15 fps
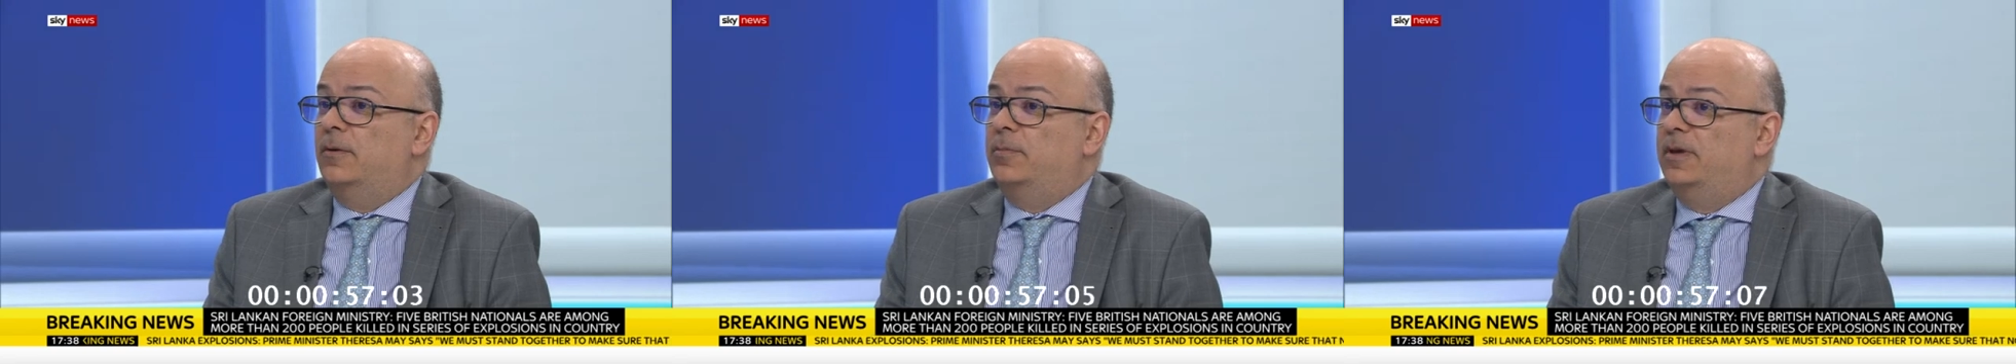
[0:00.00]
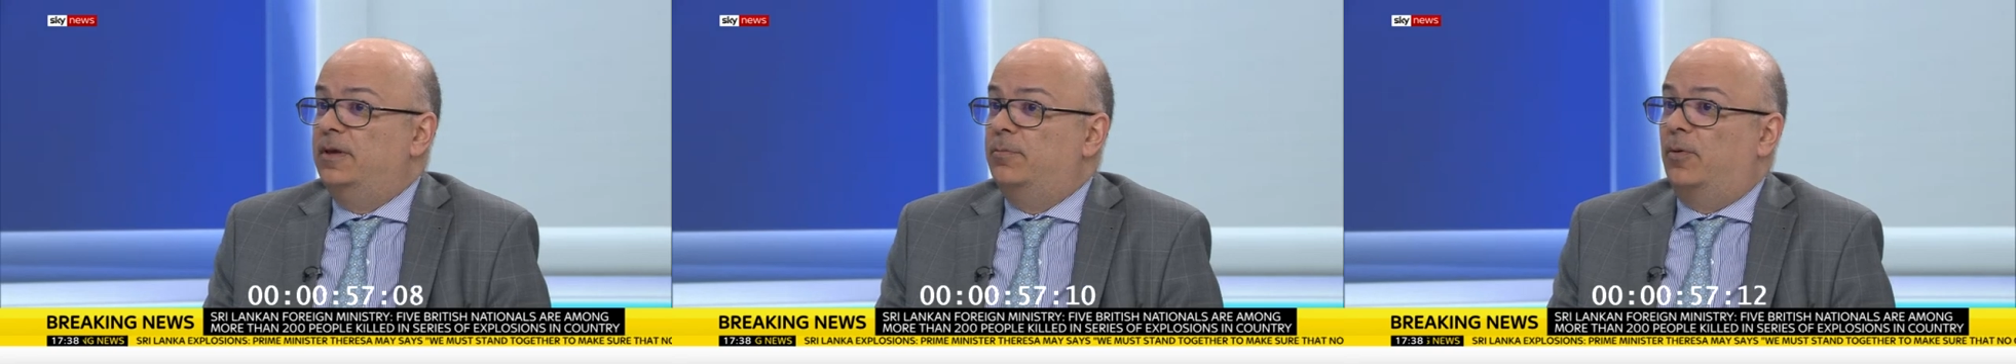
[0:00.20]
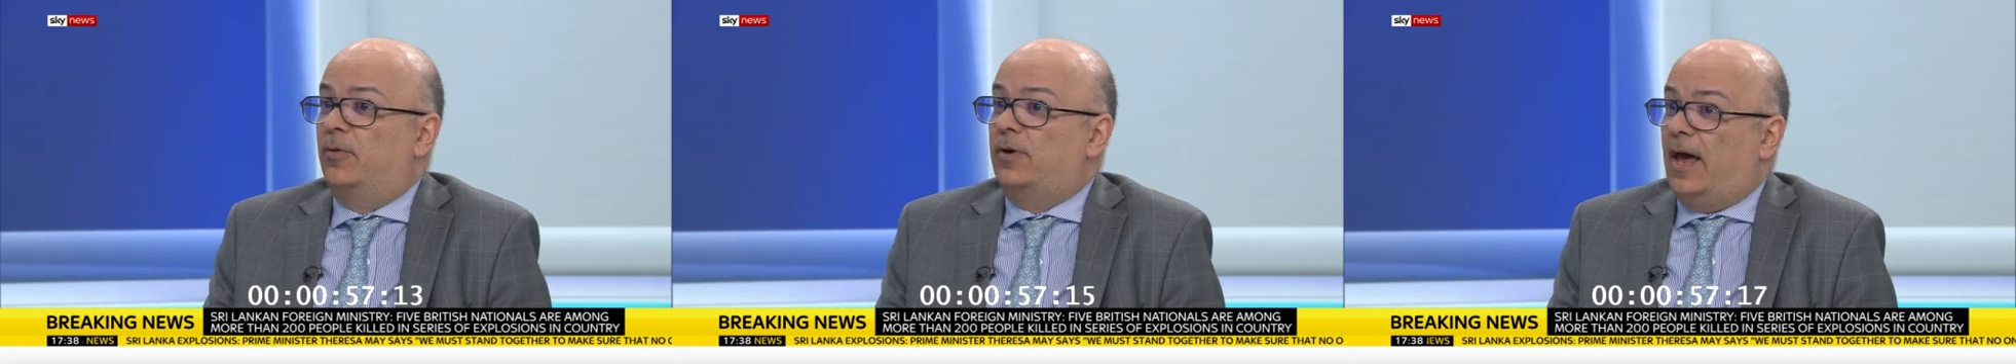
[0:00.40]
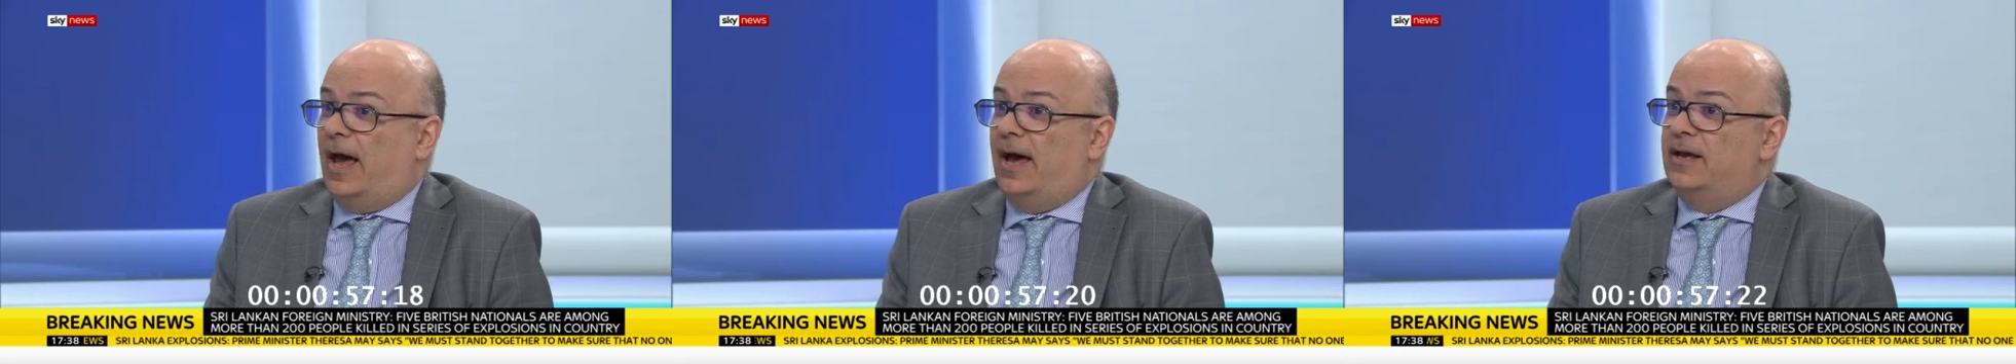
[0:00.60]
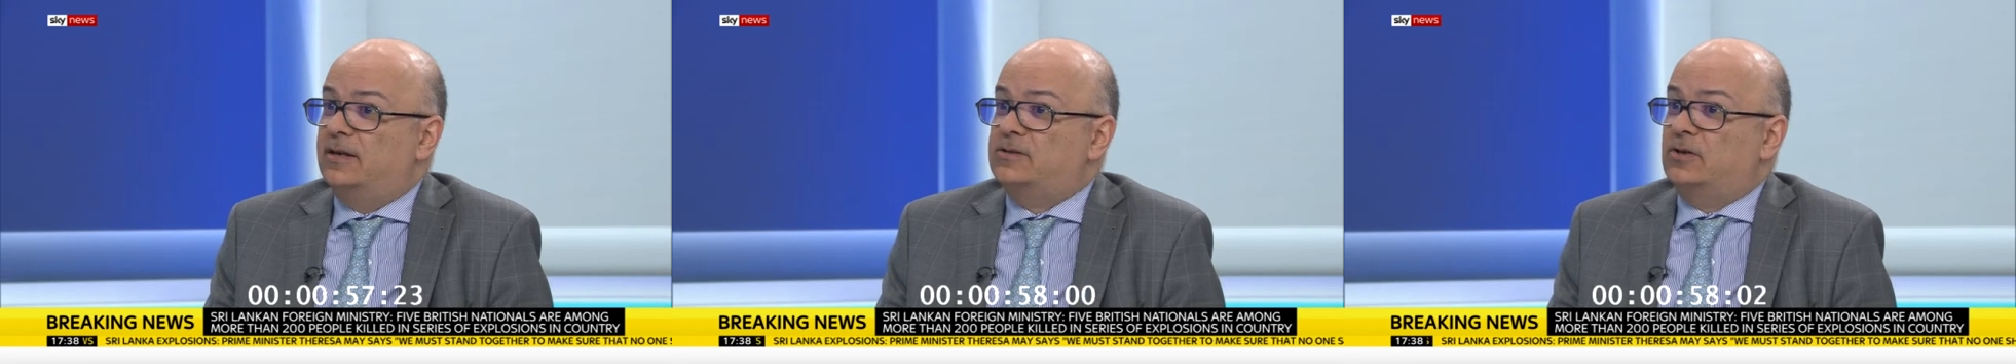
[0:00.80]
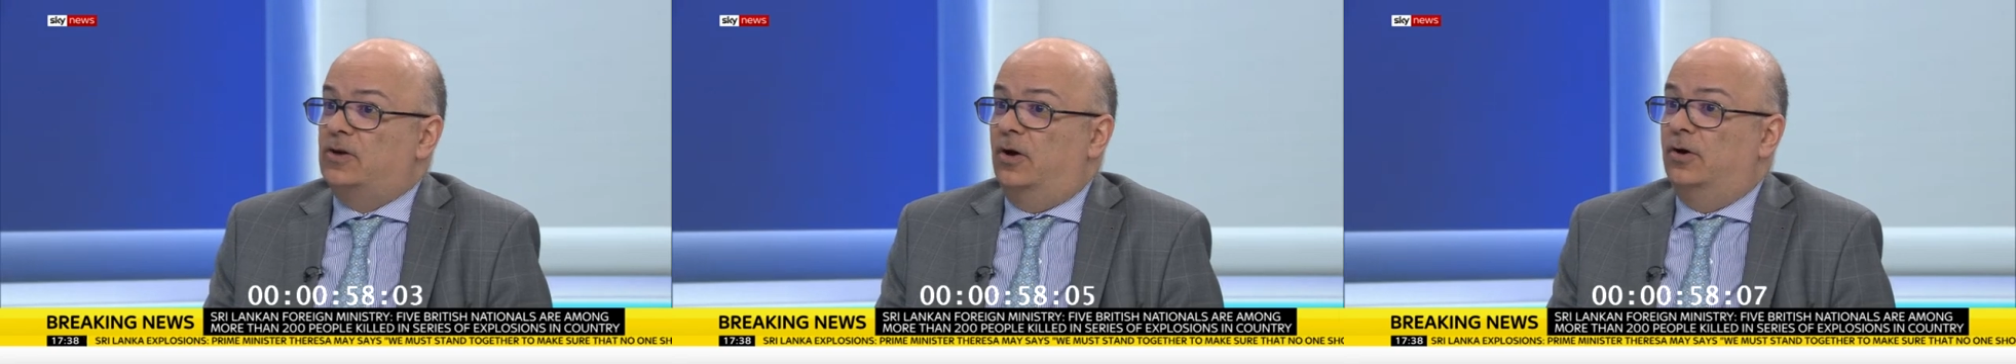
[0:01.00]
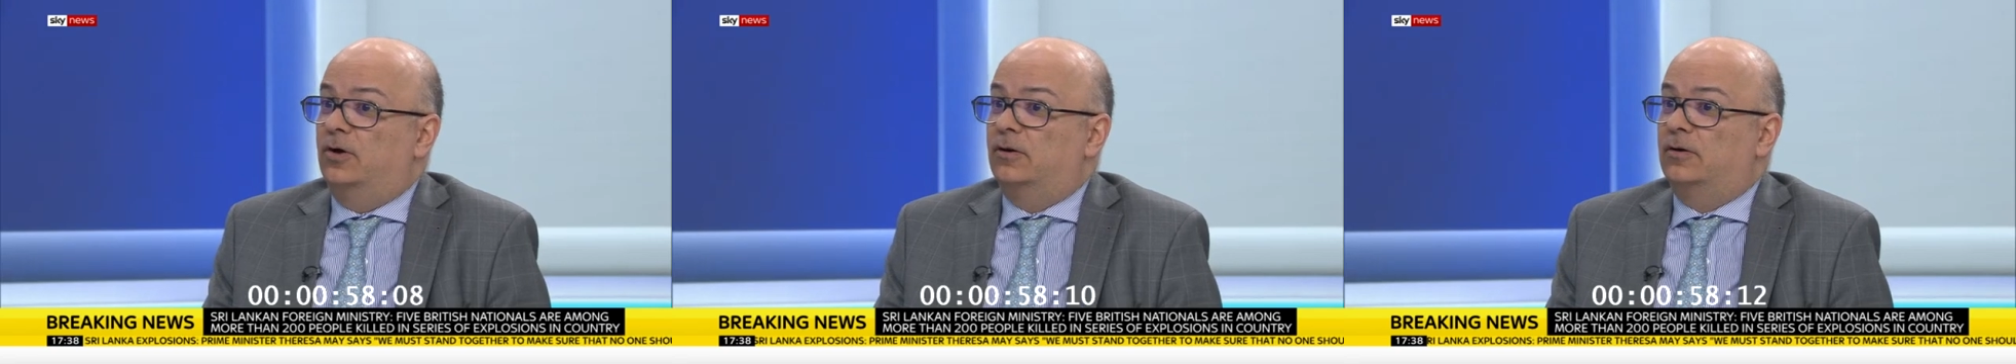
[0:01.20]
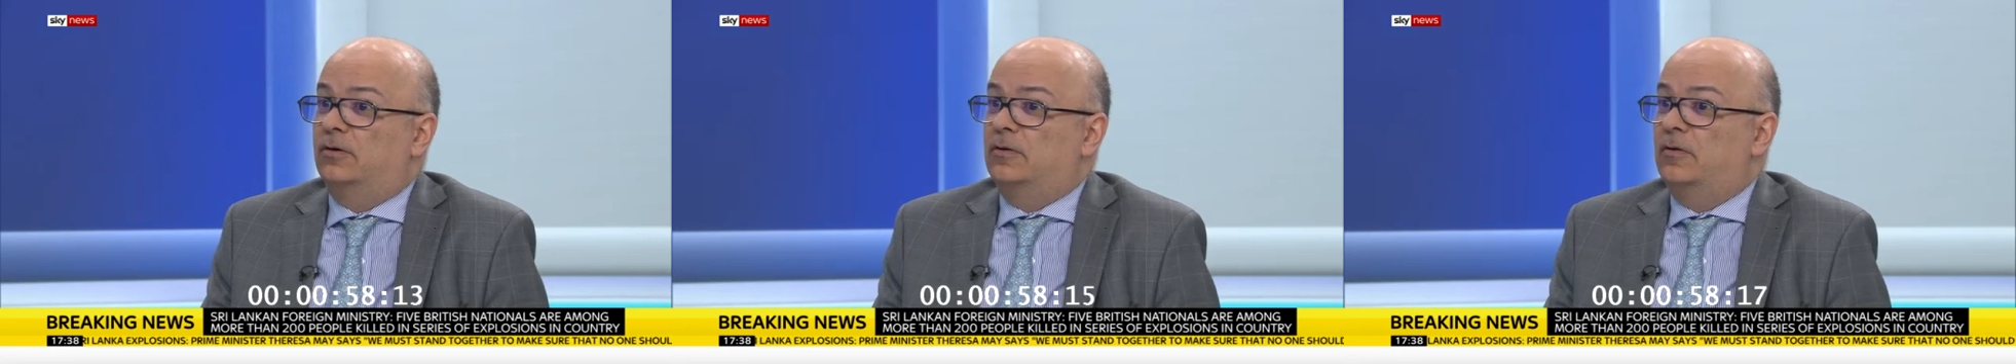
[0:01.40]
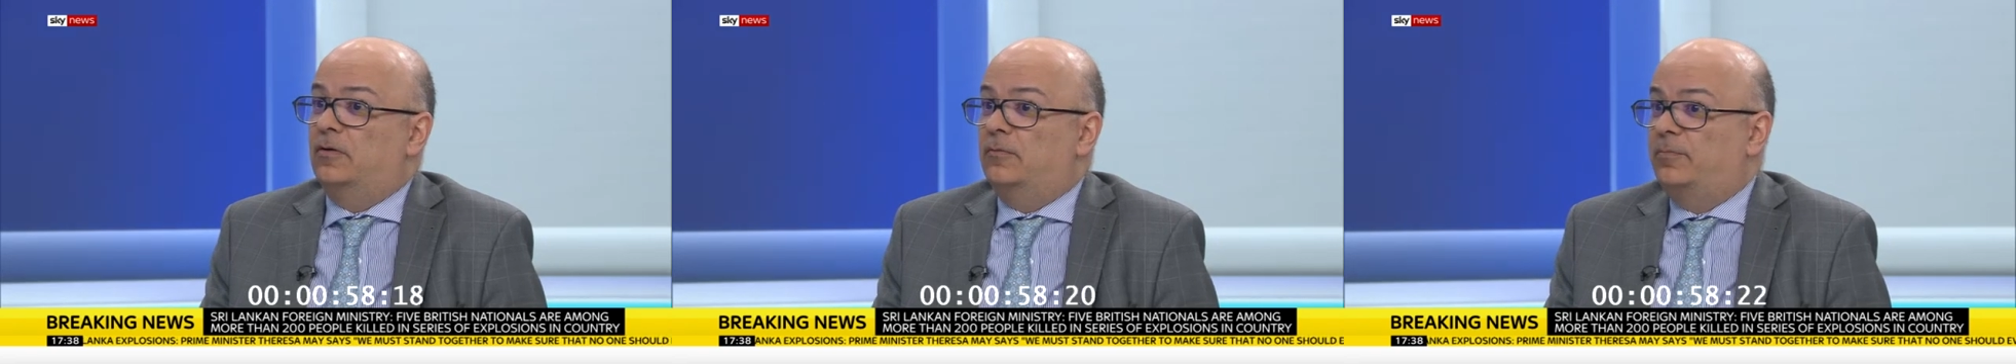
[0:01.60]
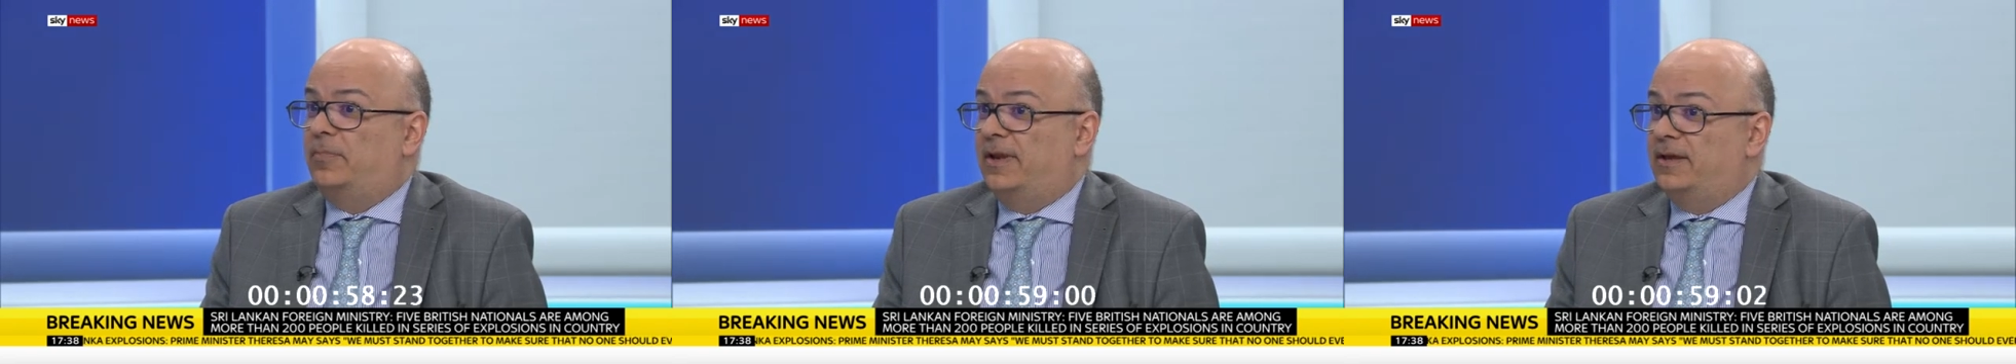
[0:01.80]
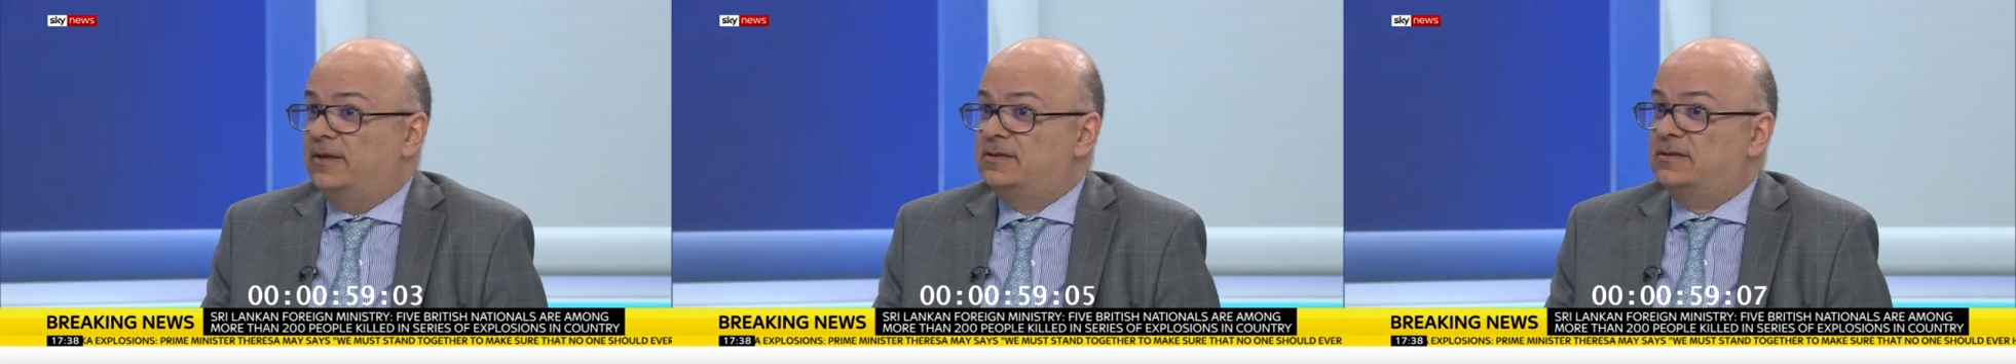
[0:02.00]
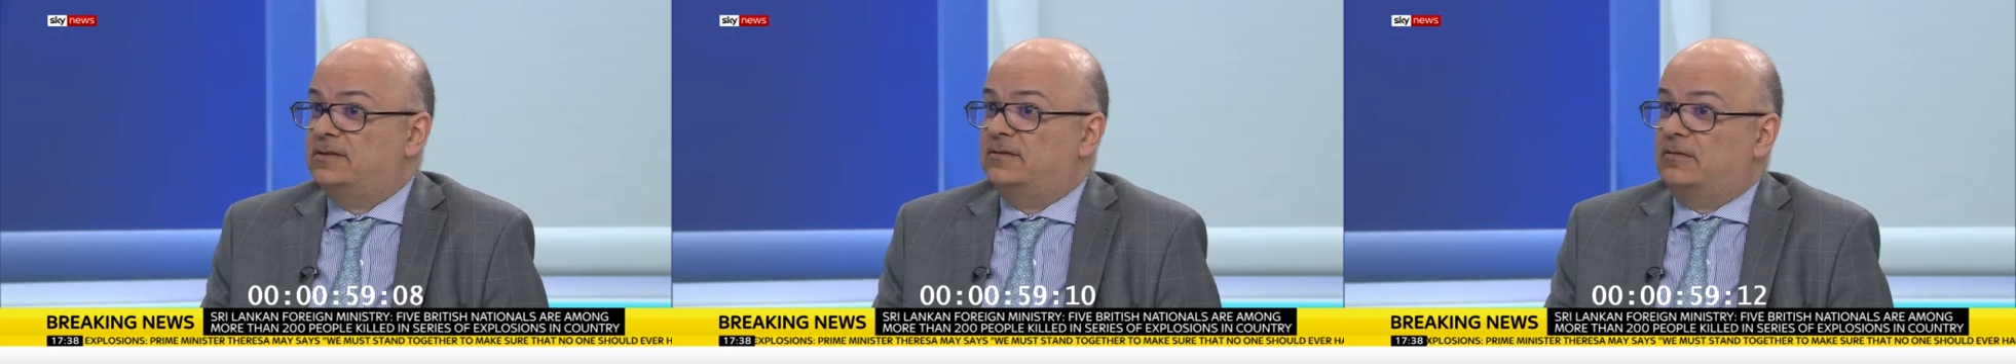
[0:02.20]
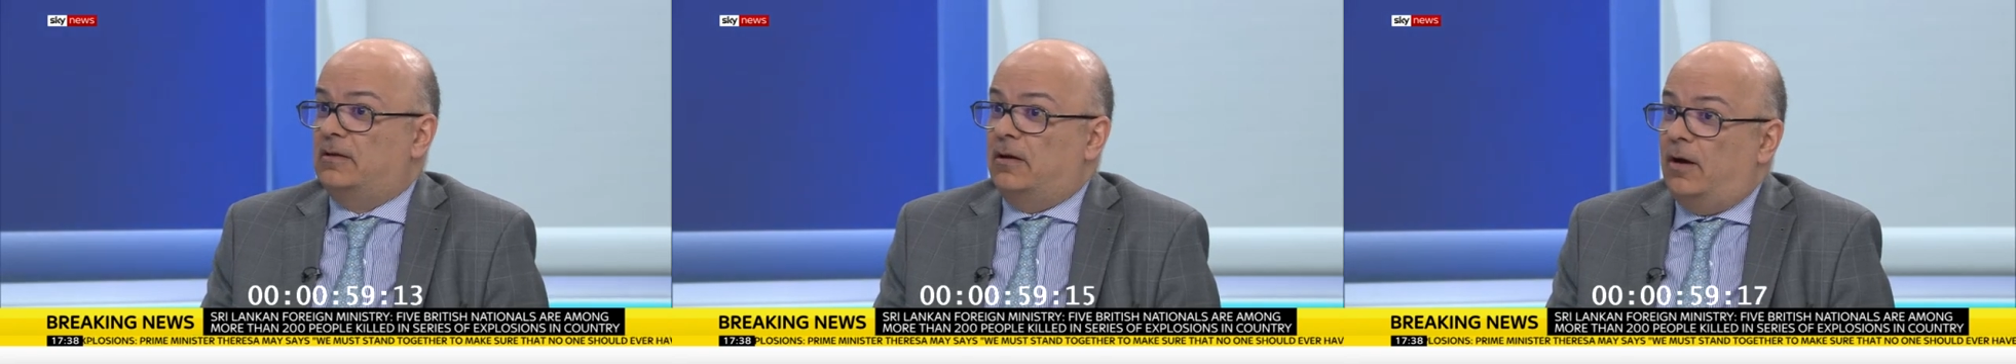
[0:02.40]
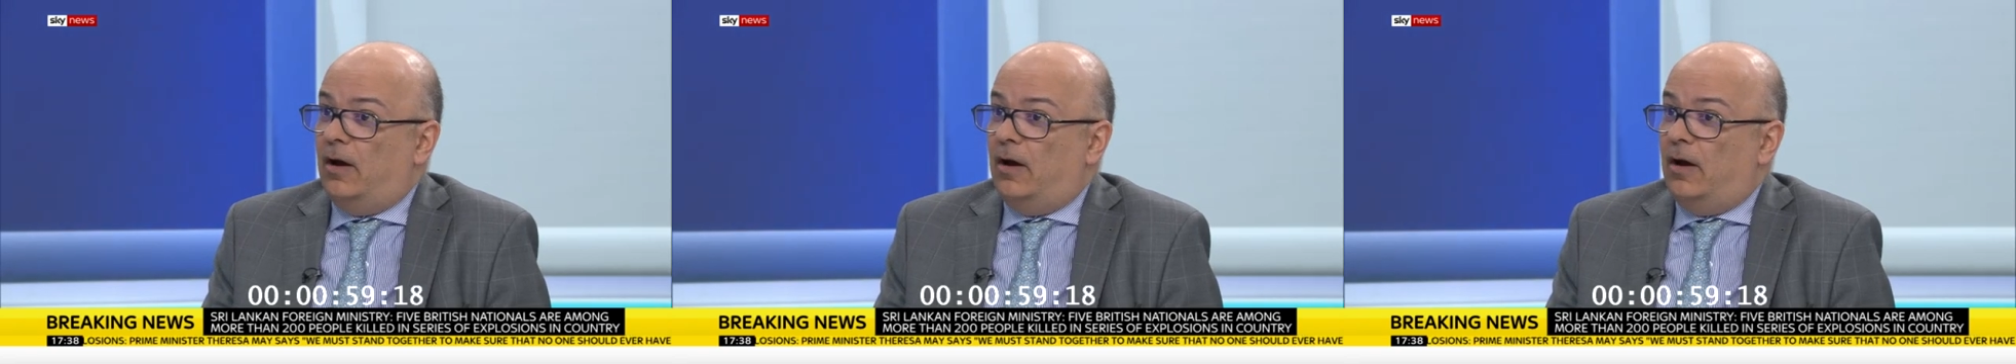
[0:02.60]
people as a place